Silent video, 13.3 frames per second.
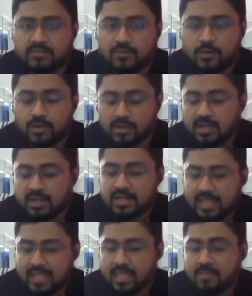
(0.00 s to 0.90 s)
for really
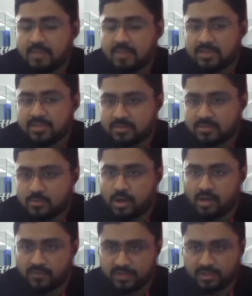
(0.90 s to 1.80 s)
taking my business
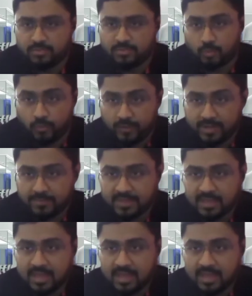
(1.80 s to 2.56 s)
model, which is proven,